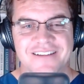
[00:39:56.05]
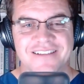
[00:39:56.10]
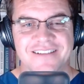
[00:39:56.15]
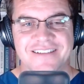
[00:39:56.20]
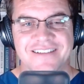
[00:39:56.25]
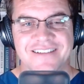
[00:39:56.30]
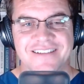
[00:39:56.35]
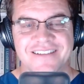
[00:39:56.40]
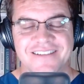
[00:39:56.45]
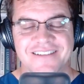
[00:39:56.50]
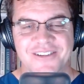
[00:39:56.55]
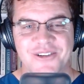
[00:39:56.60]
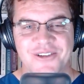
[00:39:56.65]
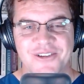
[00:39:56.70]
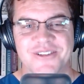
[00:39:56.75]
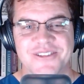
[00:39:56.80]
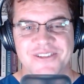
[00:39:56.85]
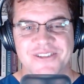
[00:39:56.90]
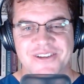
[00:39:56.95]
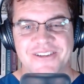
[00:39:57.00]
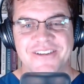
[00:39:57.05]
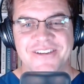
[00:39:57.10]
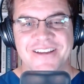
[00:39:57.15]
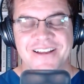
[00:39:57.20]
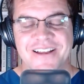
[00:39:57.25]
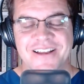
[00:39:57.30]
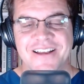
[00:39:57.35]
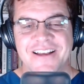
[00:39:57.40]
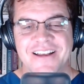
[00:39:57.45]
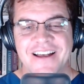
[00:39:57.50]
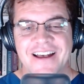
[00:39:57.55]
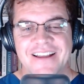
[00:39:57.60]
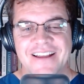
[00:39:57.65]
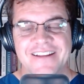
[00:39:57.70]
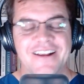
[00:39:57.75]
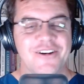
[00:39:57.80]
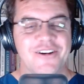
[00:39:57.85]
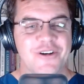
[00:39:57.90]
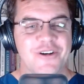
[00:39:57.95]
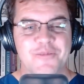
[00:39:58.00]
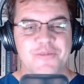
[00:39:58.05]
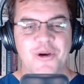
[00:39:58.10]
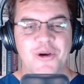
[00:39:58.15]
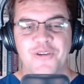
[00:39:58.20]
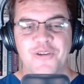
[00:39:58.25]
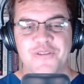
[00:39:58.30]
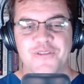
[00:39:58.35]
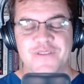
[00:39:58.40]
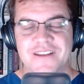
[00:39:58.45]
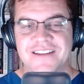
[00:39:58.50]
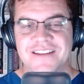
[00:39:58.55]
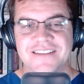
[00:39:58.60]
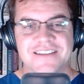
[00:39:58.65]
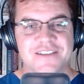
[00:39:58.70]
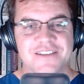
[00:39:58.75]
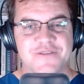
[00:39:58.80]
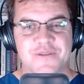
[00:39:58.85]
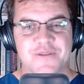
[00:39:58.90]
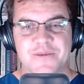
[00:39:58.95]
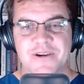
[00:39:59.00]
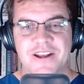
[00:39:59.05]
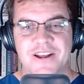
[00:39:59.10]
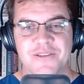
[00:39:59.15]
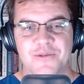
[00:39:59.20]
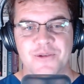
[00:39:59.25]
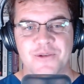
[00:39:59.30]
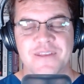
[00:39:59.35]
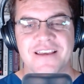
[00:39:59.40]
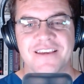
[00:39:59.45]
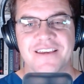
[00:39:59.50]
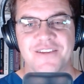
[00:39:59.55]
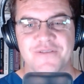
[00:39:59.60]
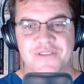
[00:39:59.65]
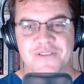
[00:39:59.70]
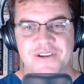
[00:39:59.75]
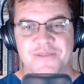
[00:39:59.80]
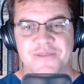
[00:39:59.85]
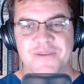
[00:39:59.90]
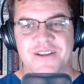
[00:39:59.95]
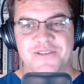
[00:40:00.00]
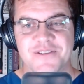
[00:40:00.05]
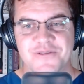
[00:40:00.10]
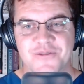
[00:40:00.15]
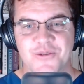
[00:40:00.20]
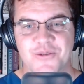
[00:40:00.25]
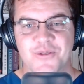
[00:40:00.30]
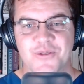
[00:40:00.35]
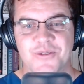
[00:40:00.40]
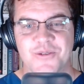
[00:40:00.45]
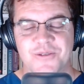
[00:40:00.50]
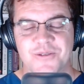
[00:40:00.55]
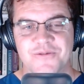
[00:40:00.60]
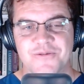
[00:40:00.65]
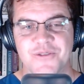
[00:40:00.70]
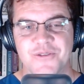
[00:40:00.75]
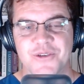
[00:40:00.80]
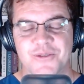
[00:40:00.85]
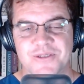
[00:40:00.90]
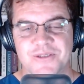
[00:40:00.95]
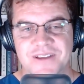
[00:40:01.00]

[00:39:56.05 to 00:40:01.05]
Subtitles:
And, so on behalf of the listeners from around the world, thank you very much for your